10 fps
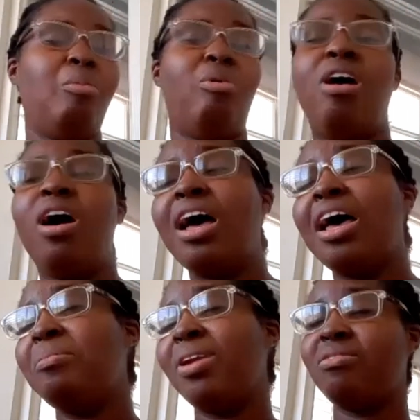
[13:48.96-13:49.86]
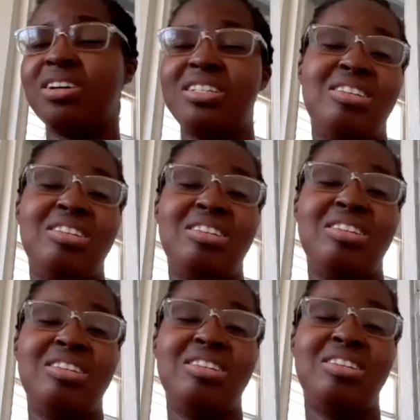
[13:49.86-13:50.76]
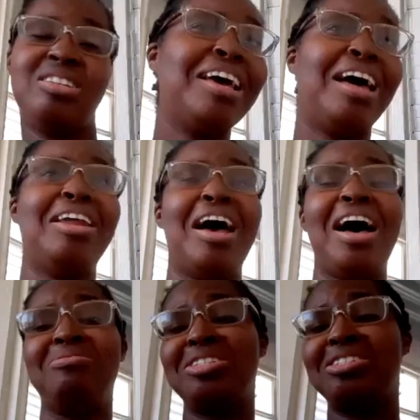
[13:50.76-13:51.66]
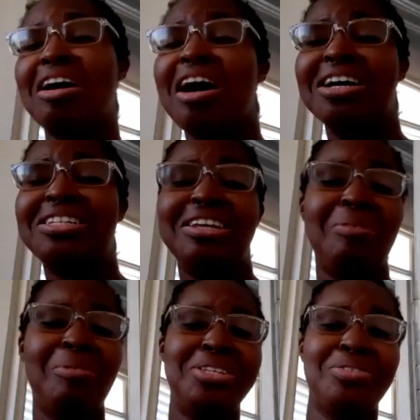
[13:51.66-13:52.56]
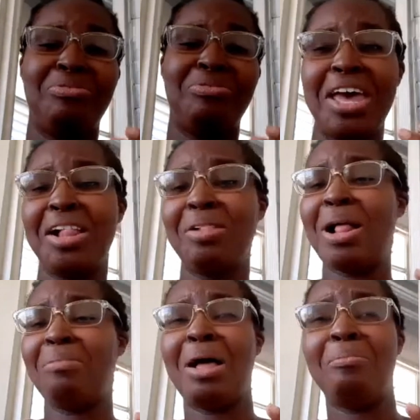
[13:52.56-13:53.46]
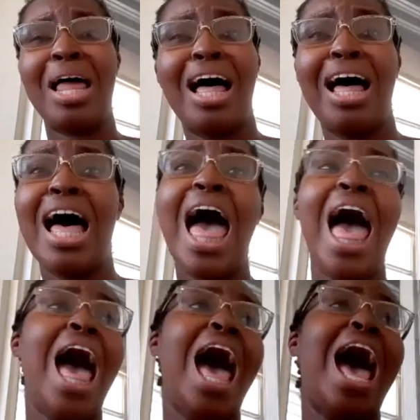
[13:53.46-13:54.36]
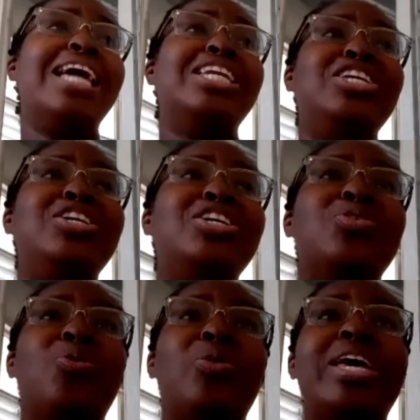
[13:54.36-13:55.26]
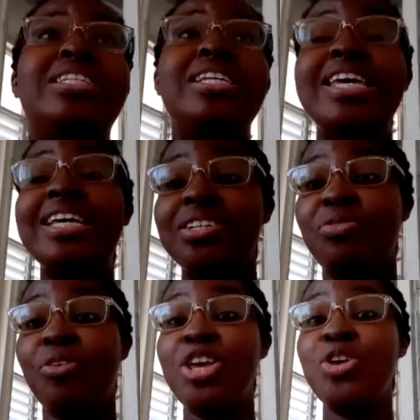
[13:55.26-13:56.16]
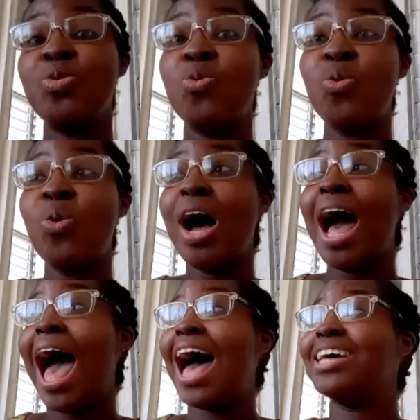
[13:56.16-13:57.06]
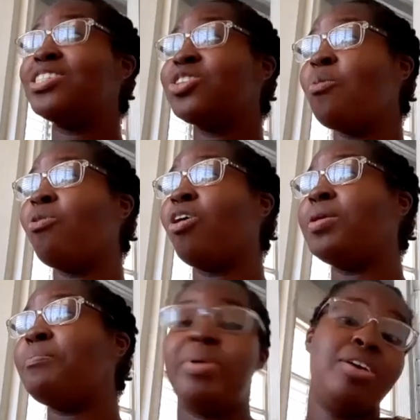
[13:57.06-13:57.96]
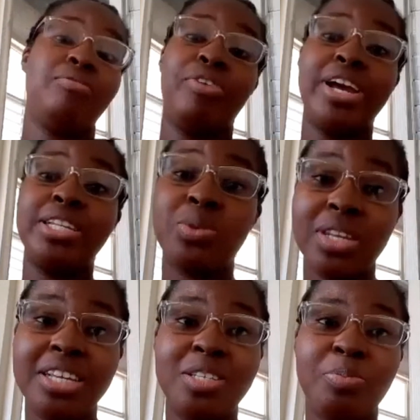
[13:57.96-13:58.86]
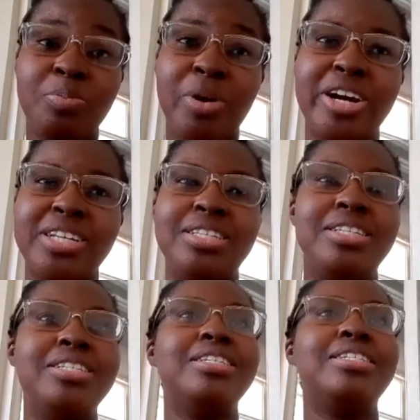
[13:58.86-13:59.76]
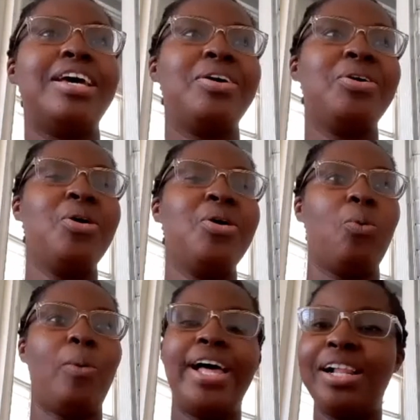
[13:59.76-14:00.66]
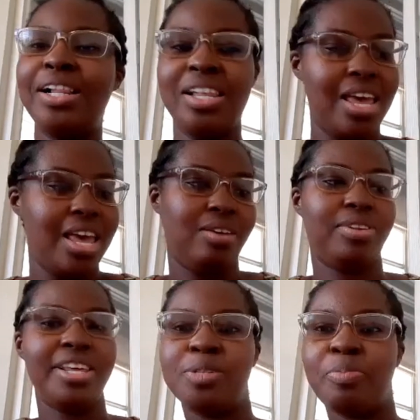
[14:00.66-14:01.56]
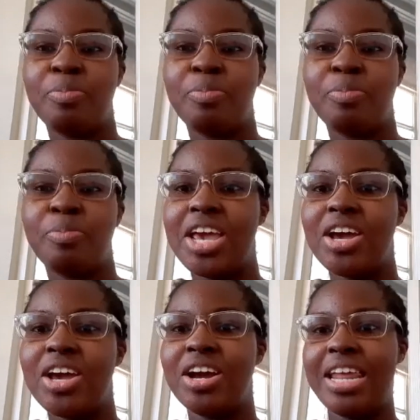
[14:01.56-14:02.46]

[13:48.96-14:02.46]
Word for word: why, I'm never study and I haven't started, I'm going to fail, blah, blah, blah. And, you know, it's easy for you as someone being friends with this person to say, well, if this person is here,